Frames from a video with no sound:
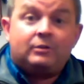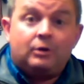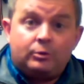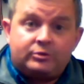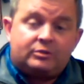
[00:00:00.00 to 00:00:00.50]

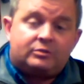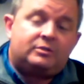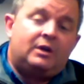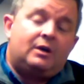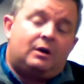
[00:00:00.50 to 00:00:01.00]
diagnosis
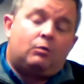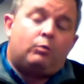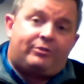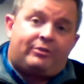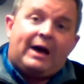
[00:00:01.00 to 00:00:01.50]

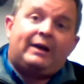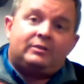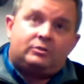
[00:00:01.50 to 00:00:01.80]
with that.